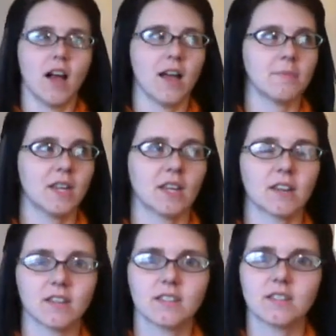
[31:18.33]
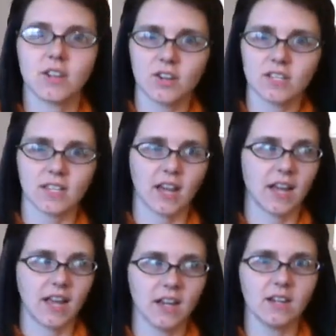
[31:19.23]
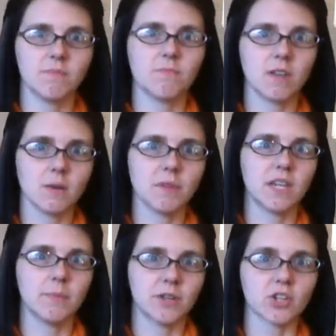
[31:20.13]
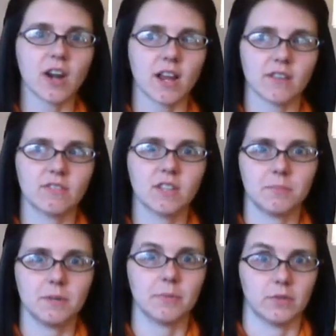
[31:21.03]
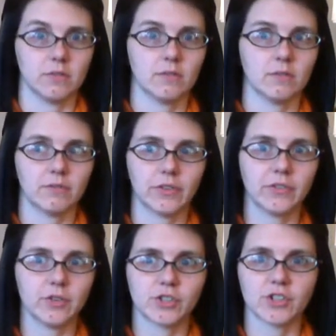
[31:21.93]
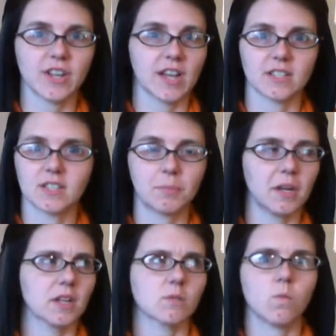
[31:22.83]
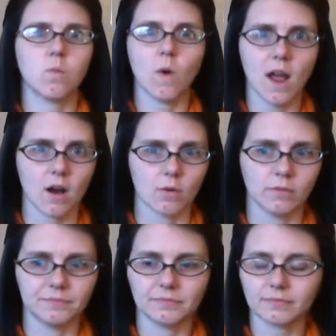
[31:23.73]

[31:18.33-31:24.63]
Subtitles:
I mean, seriously, I'm going to be keeping track of these people for future tests because, wow.